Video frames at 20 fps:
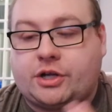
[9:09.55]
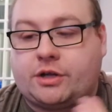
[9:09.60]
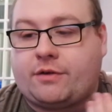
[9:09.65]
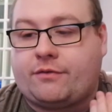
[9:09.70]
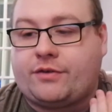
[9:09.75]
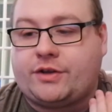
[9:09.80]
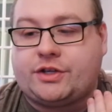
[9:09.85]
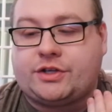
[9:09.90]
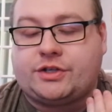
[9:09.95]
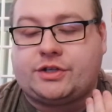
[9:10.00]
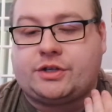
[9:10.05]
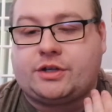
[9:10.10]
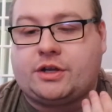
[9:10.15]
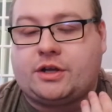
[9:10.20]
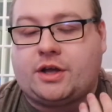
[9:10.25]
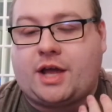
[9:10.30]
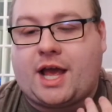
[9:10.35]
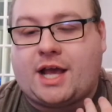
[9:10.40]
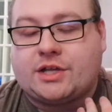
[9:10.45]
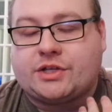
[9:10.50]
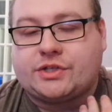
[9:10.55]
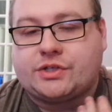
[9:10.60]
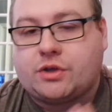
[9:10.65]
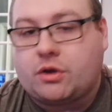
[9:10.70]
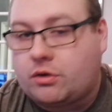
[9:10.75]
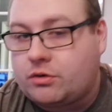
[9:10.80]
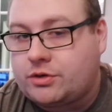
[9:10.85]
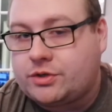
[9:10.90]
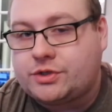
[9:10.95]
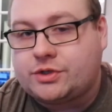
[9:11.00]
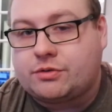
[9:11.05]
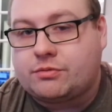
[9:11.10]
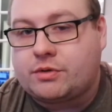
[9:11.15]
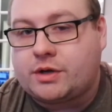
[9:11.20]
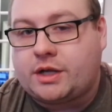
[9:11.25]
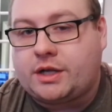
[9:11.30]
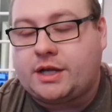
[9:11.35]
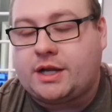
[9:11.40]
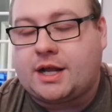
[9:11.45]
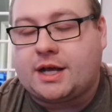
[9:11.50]
I think, her songs are
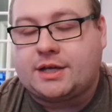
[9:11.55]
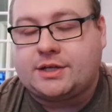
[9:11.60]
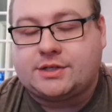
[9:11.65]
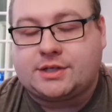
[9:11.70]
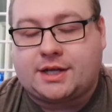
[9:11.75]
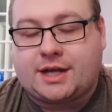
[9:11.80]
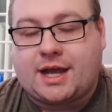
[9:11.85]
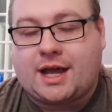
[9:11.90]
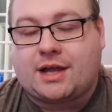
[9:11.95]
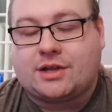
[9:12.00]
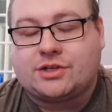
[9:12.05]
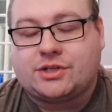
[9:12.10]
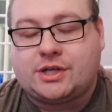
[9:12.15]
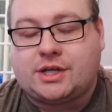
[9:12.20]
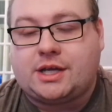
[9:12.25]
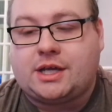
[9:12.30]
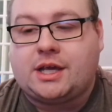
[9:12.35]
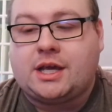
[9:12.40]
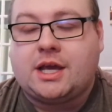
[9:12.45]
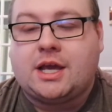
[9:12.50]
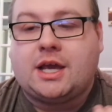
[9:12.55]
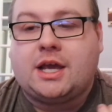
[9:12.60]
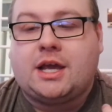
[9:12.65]
really nice and catchy.